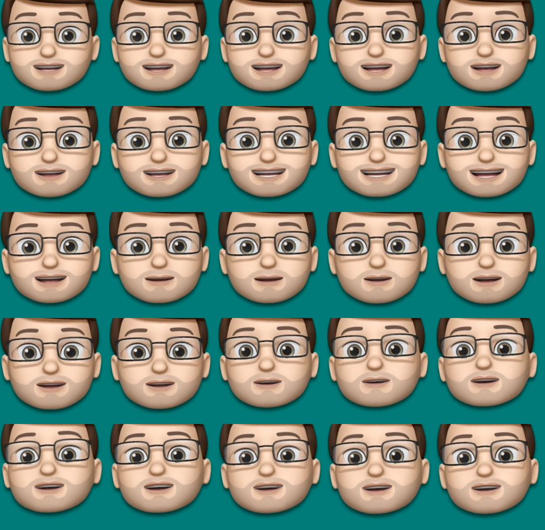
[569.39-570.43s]
use that one
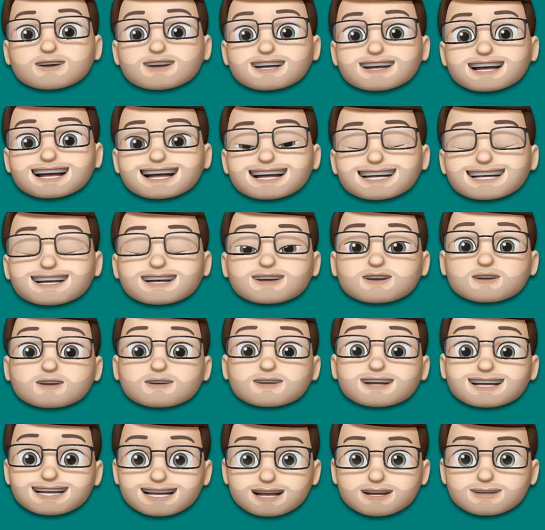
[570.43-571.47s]
or not in your
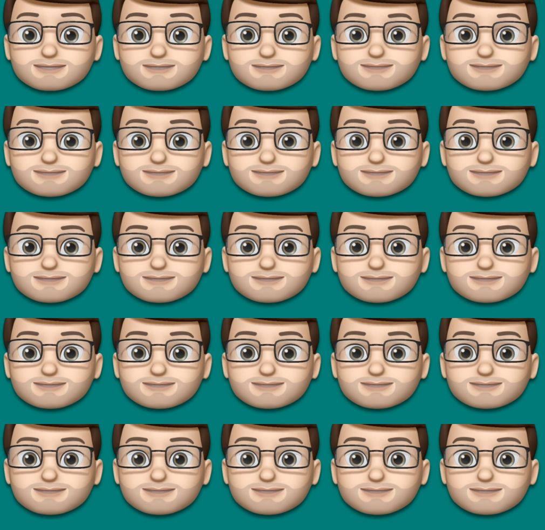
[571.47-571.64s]
video.